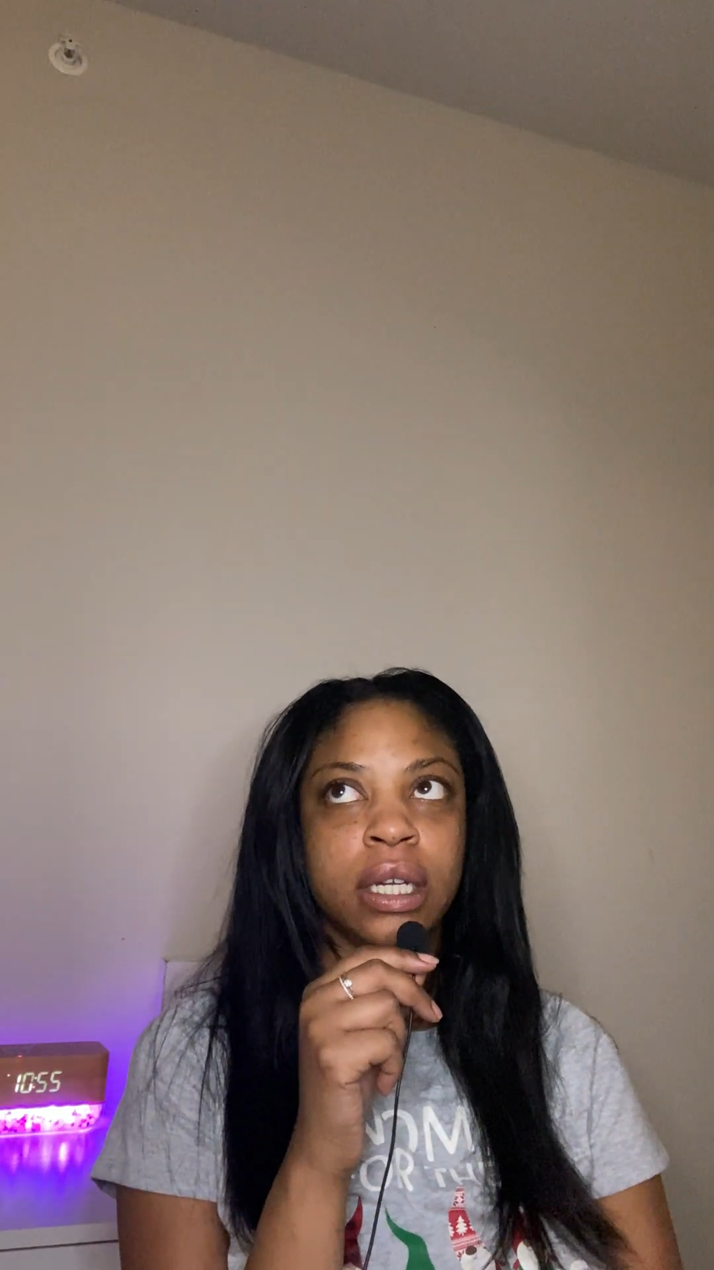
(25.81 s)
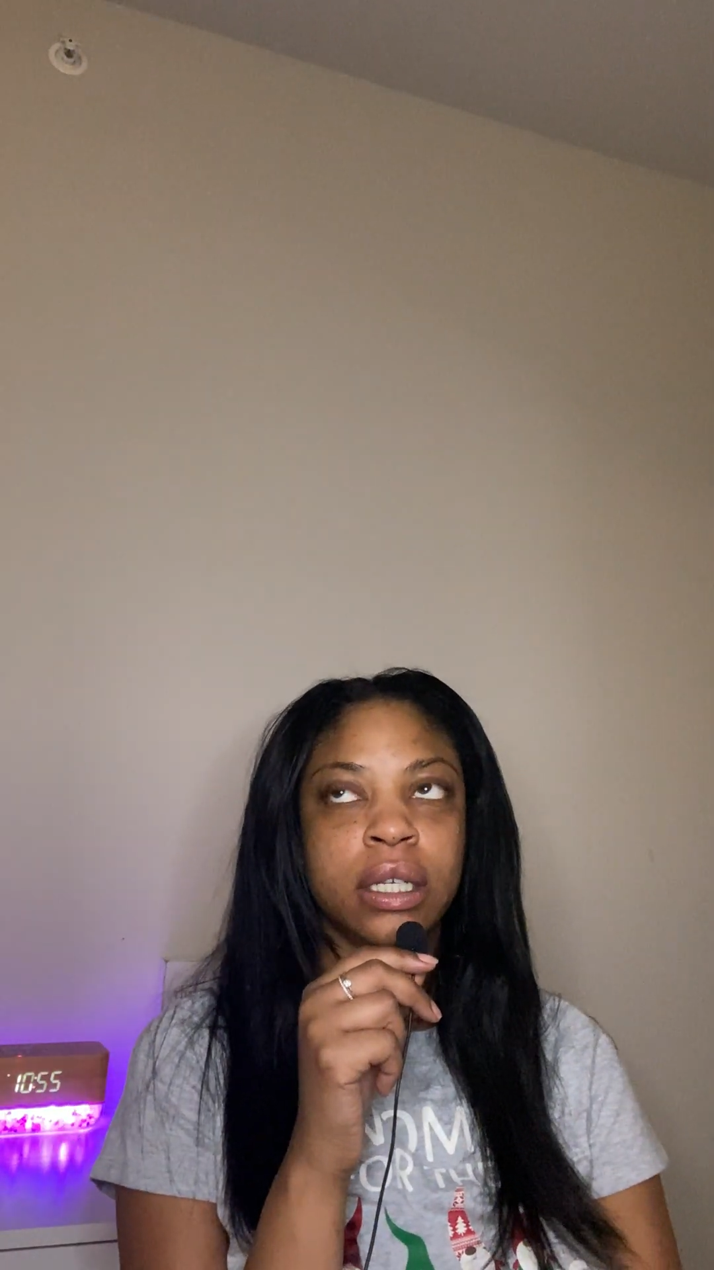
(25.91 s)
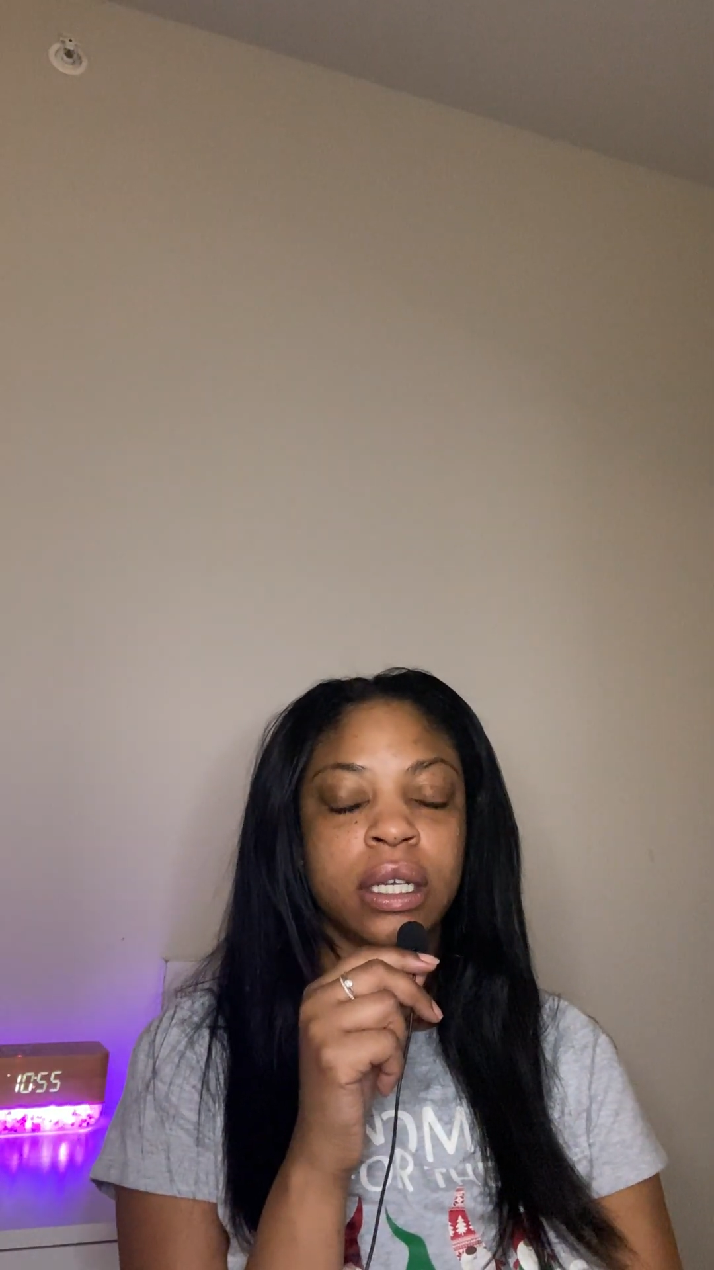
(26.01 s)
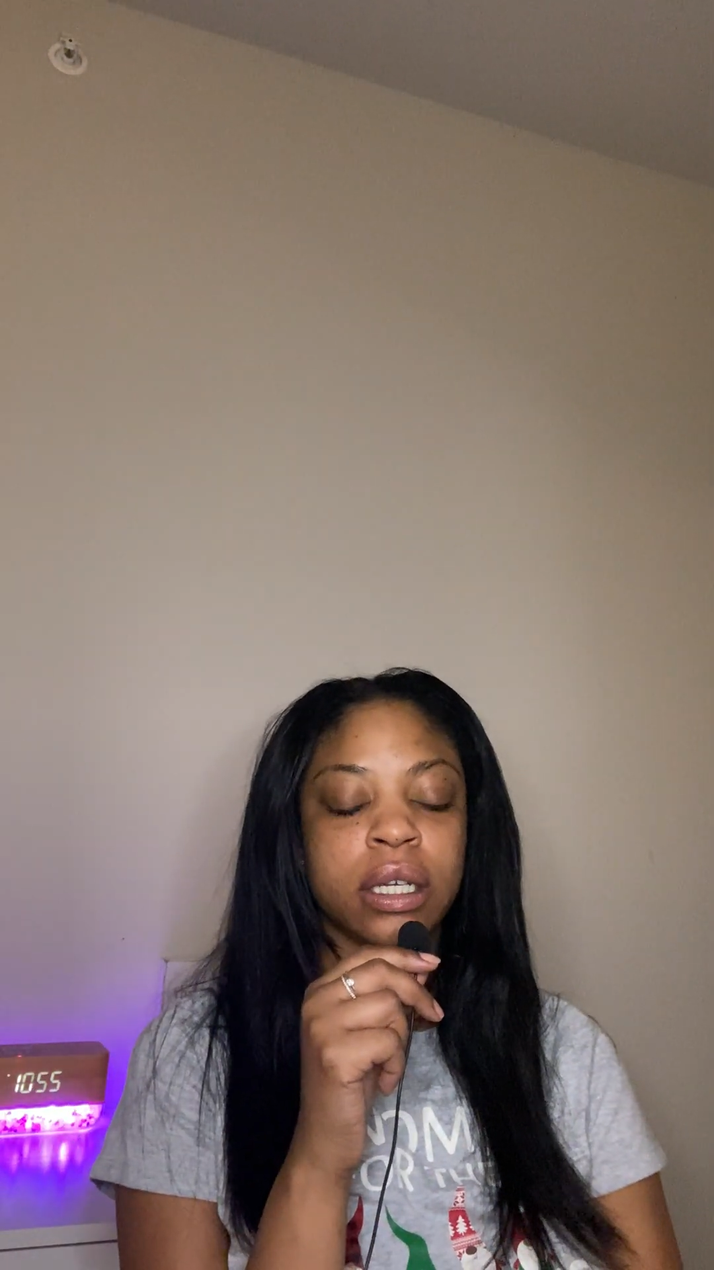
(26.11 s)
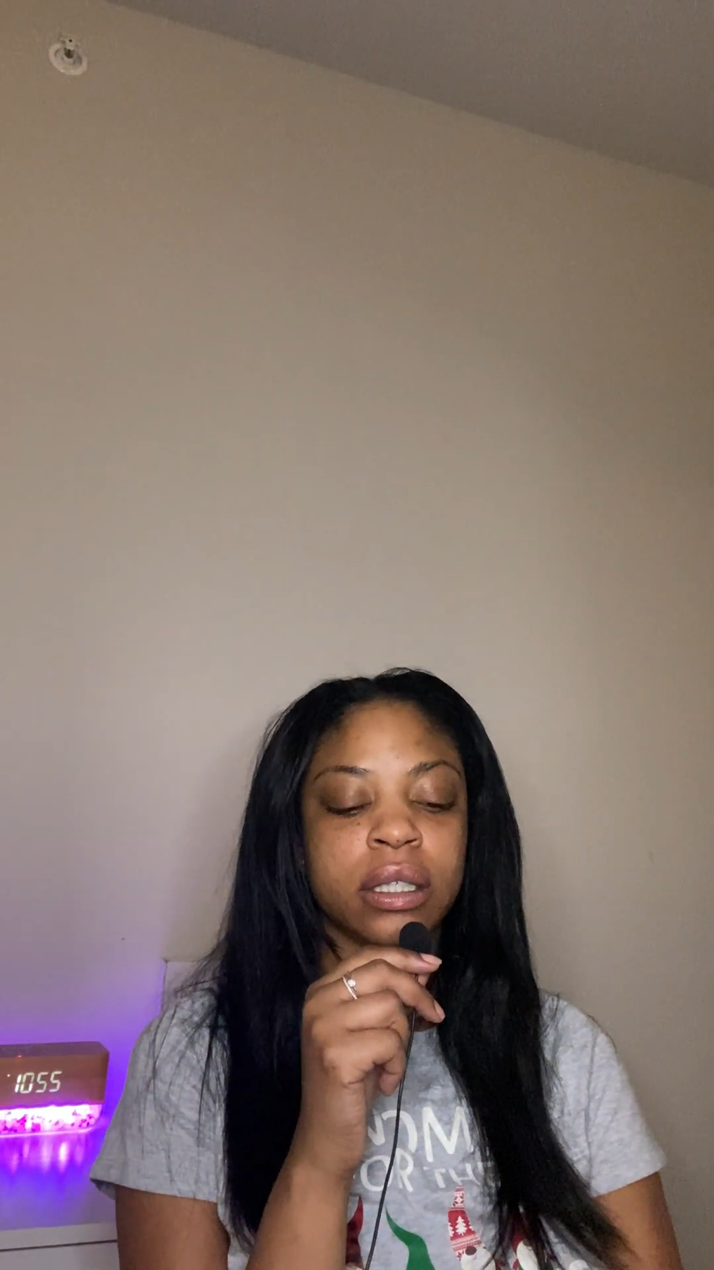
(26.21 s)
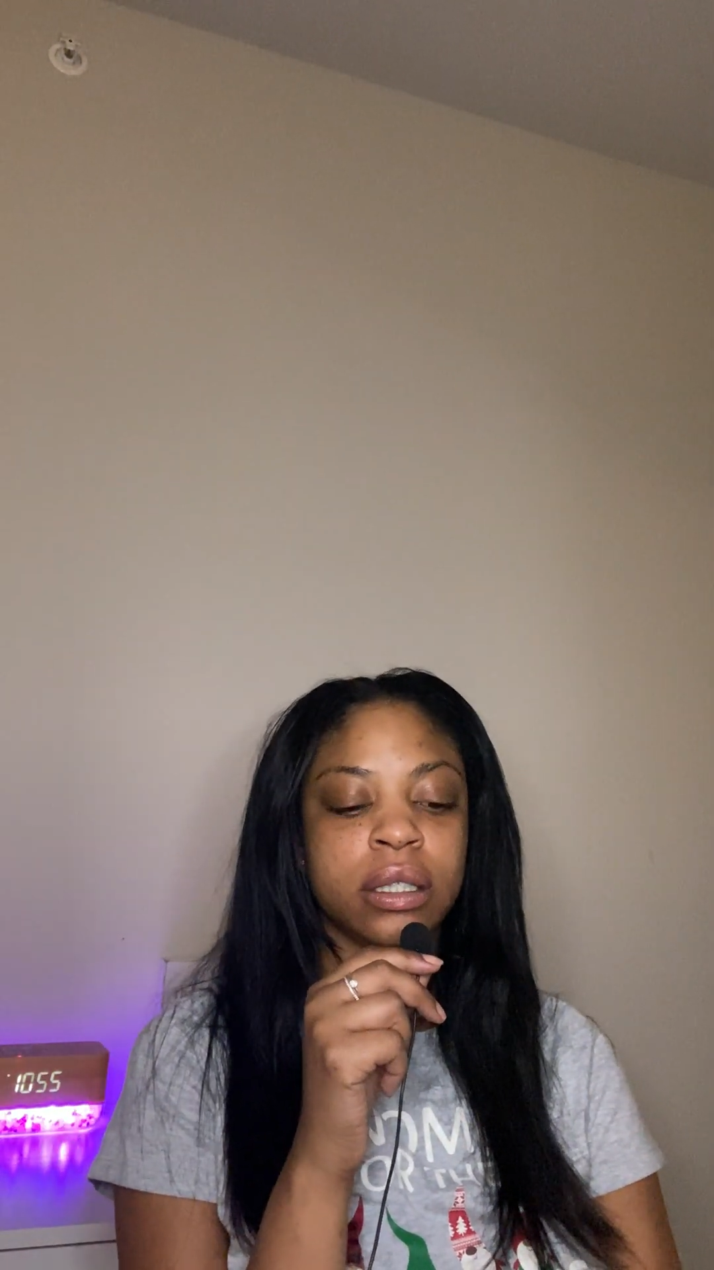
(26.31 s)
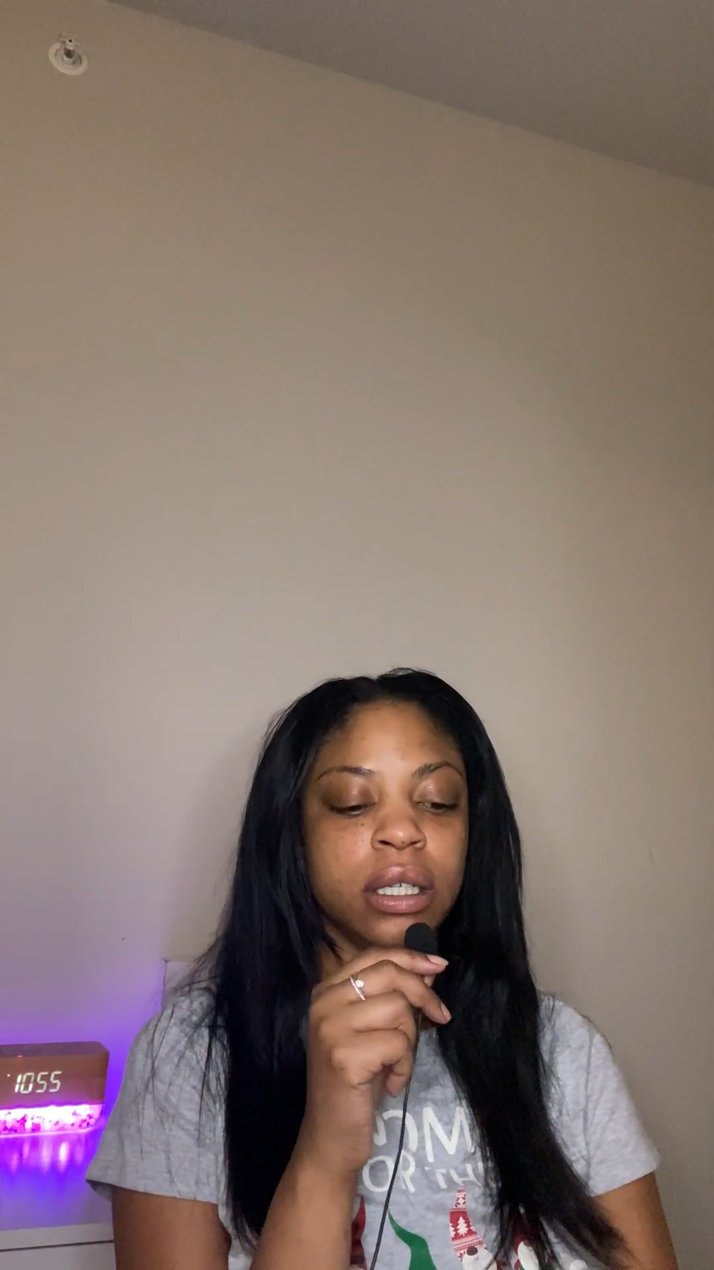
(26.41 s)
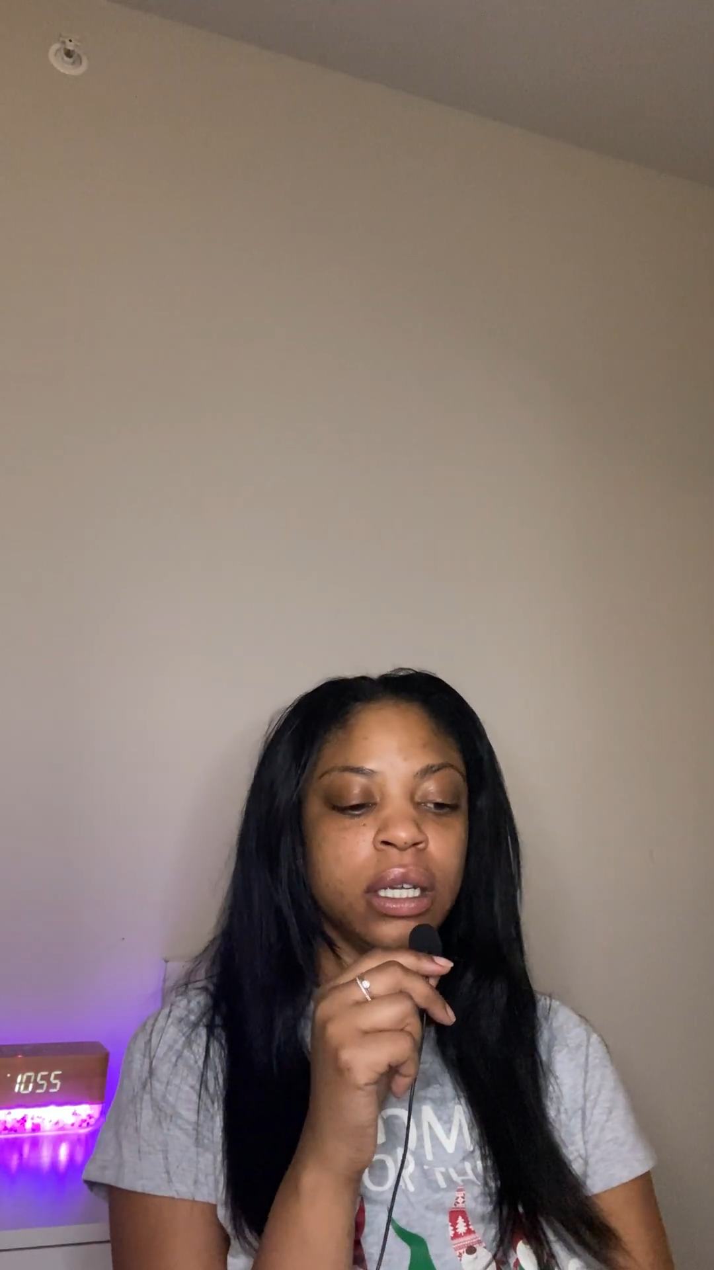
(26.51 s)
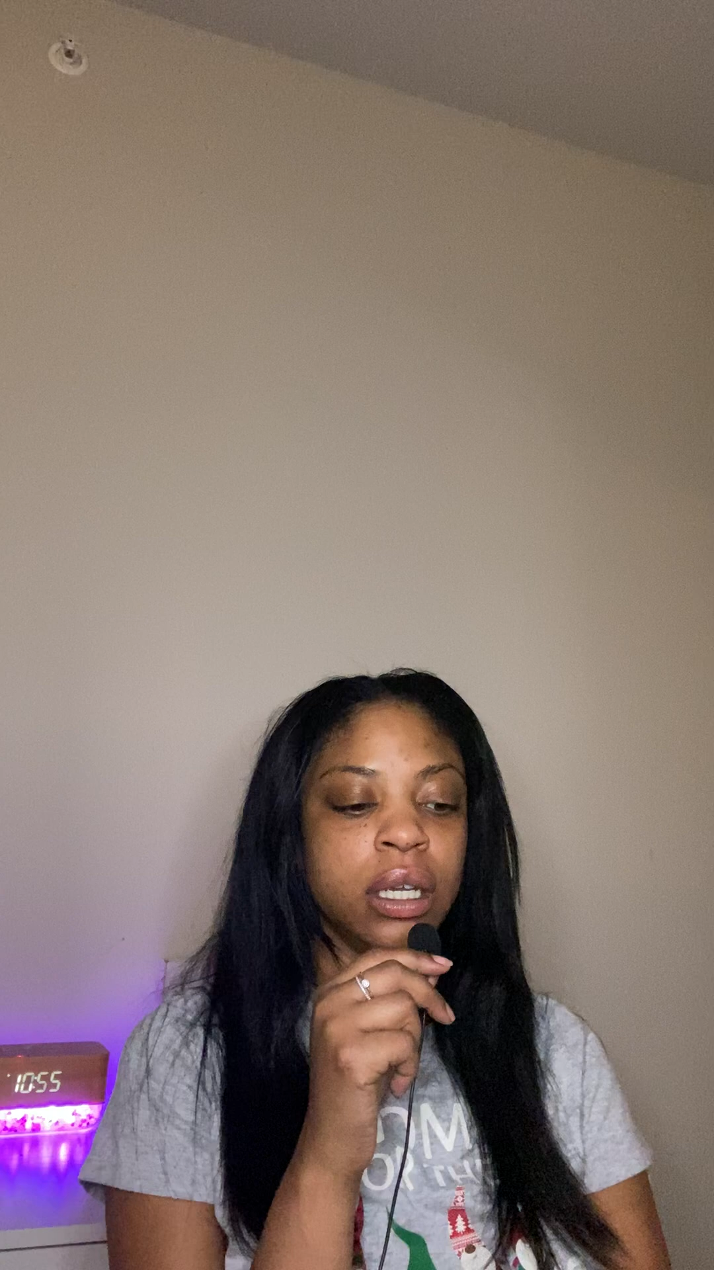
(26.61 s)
and